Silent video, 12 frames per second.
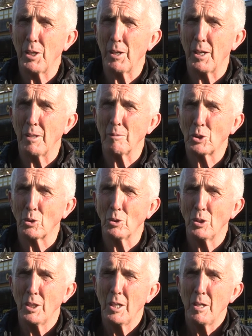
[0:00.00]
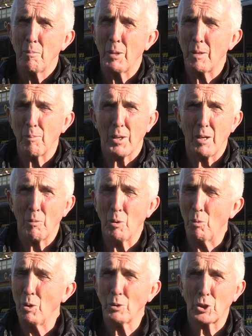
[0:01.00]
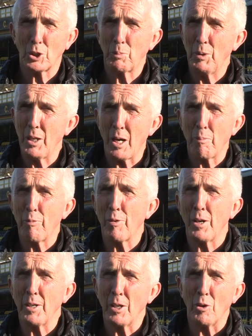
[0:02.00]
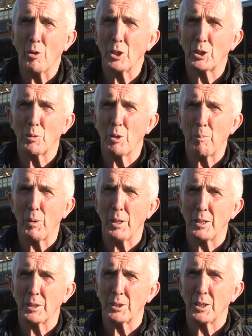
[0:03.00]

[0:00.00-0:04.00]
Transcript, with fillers: That so, but we'll just be upfront and honest with the players,